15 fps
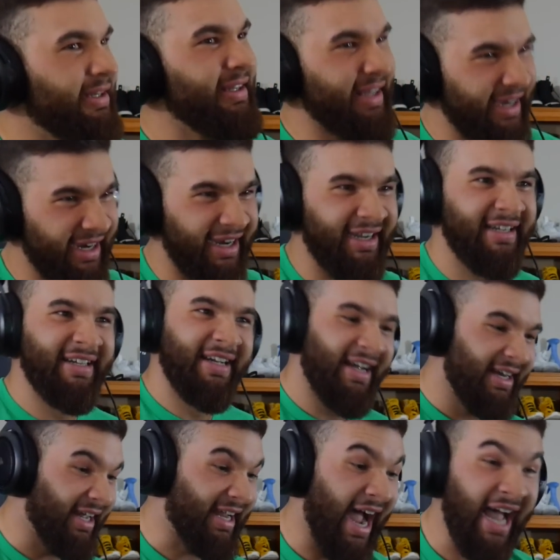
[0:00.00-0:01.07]

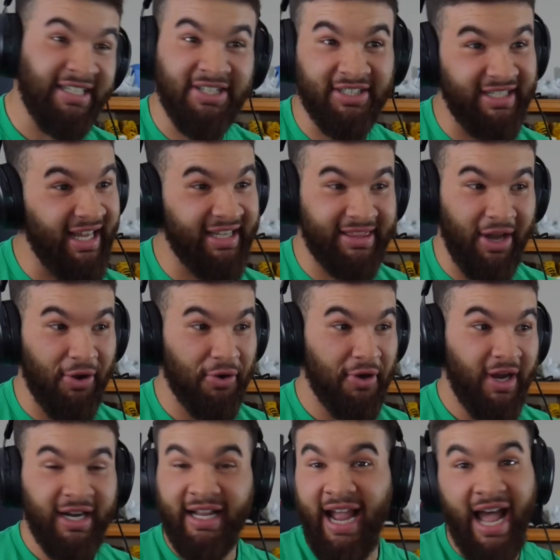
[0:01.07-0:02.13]
Yeah. The concert's lit though.
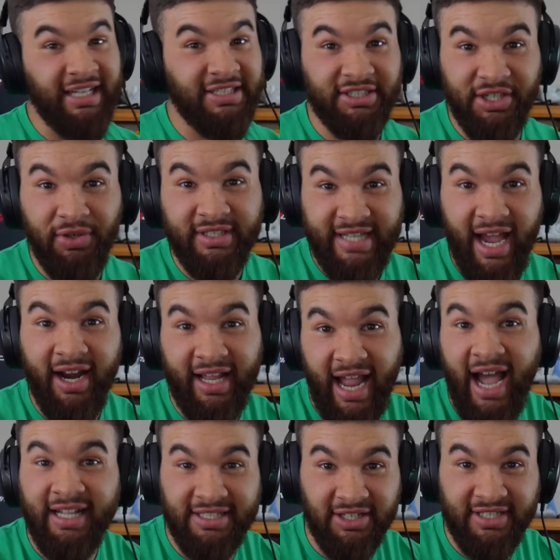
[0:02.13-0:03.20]
The concert, you can tell the
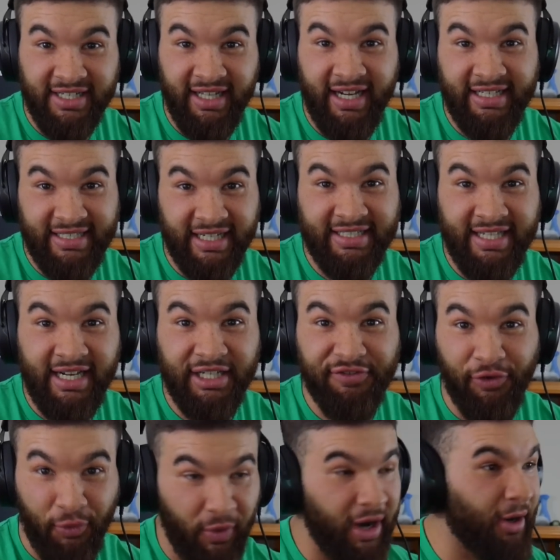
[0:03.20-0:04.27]
concert's litty six titties,
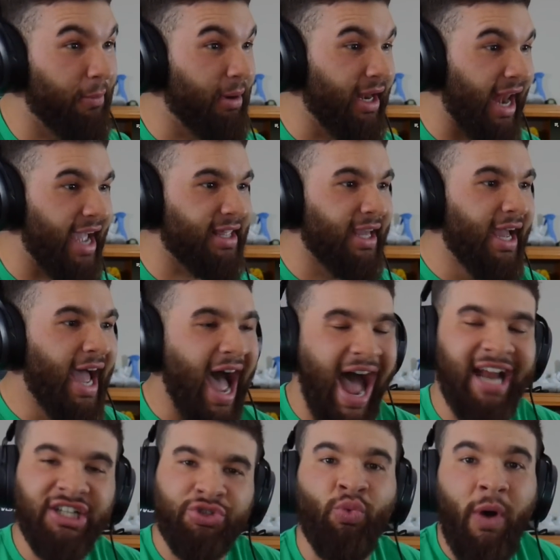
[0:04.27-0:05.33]
for real. But like,
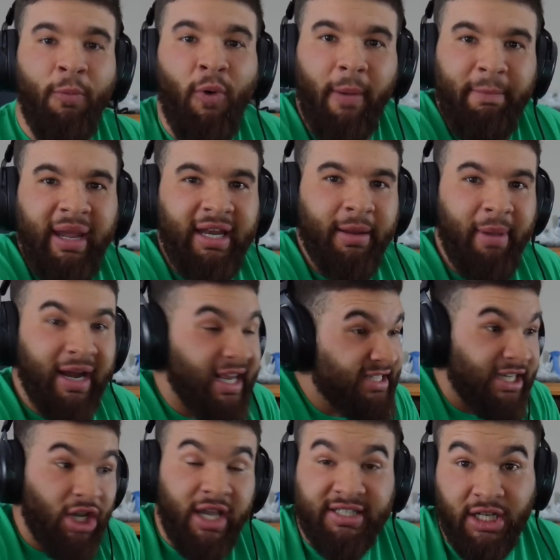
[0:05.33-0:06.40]
I just want more beat in the back. It's
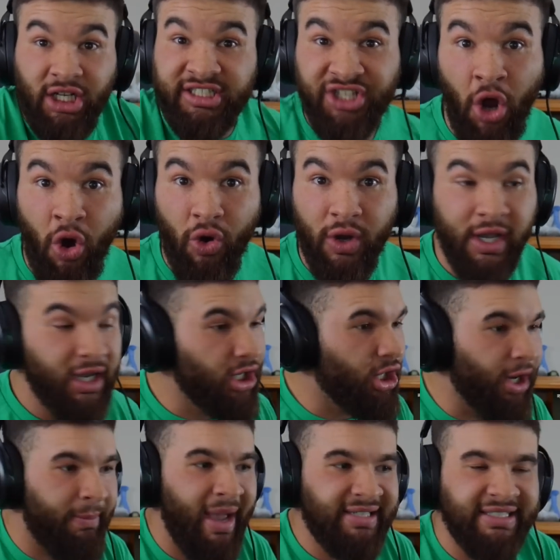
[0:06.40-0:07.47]
a good song.
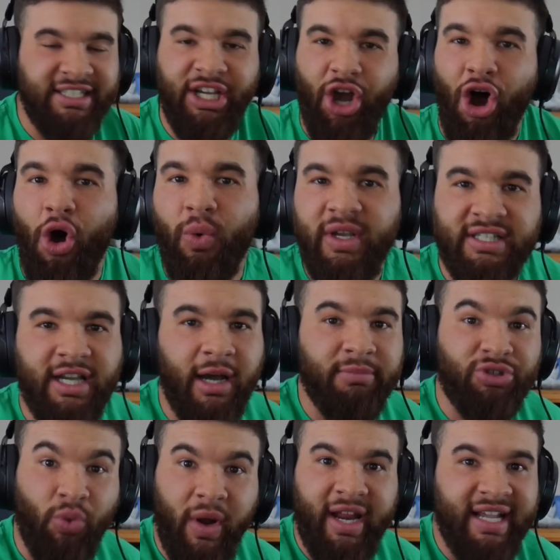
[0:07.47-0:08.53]
Good message. He always
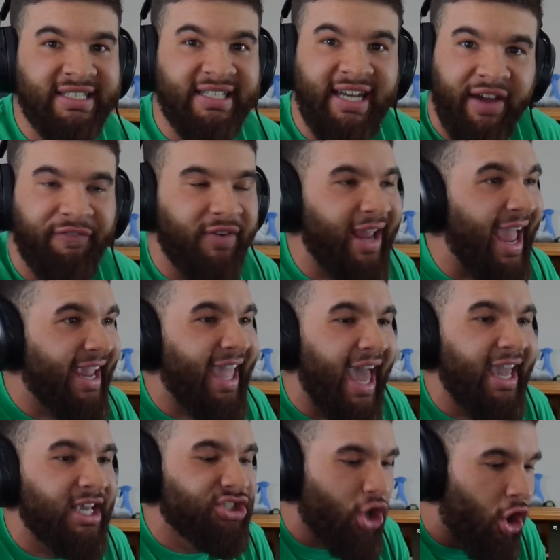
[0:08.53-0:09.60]
comes with it. It's different. AK
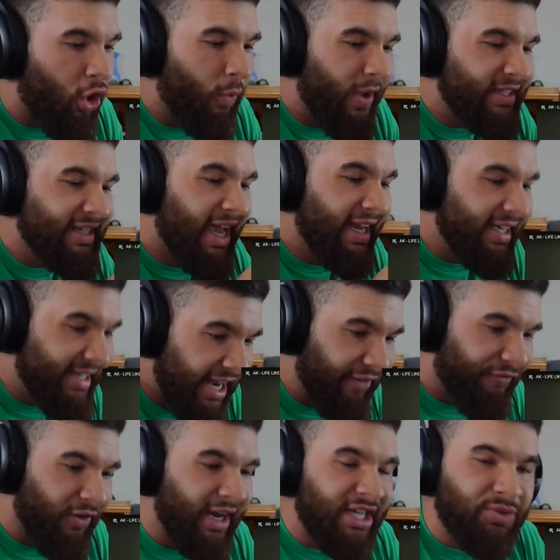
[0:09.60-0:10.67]
is always
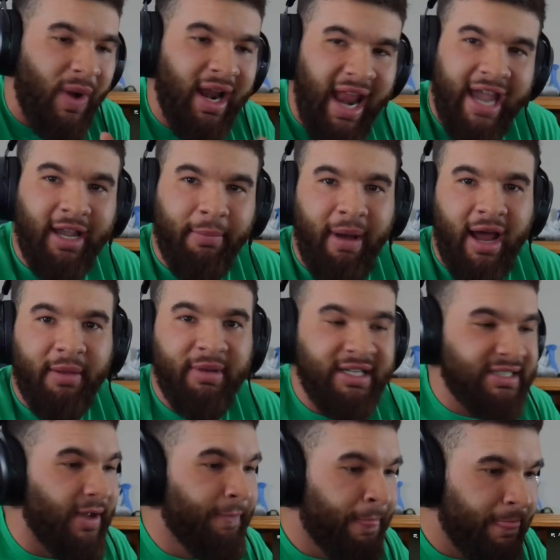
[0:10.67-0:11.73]
different. That's what I like about him.
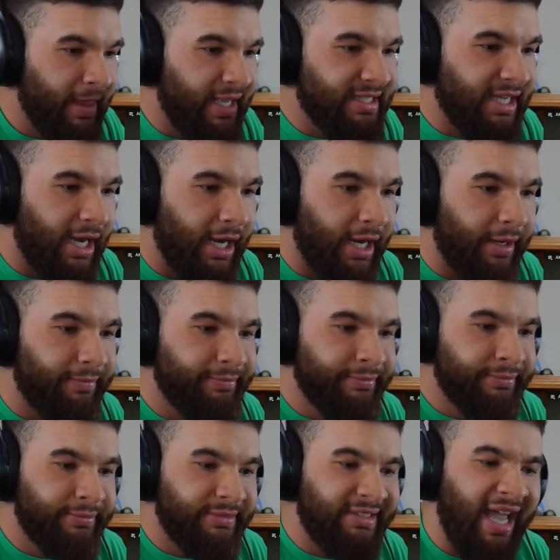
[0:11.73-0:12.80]
He's
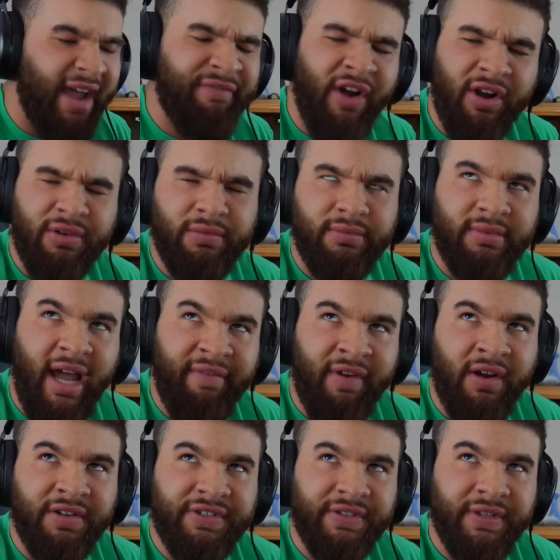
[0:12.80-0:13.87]

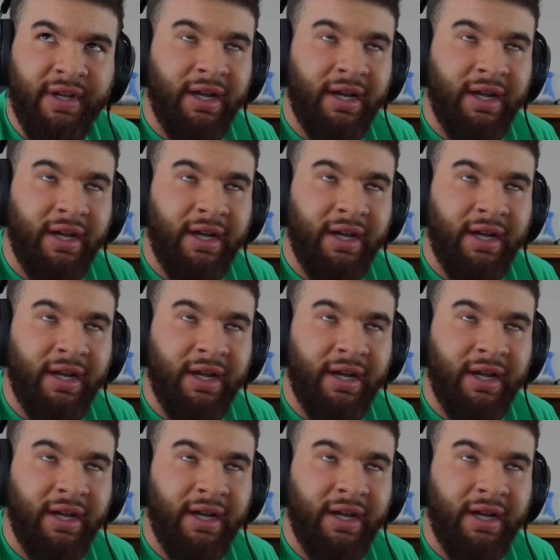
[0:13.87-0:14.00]
diverse.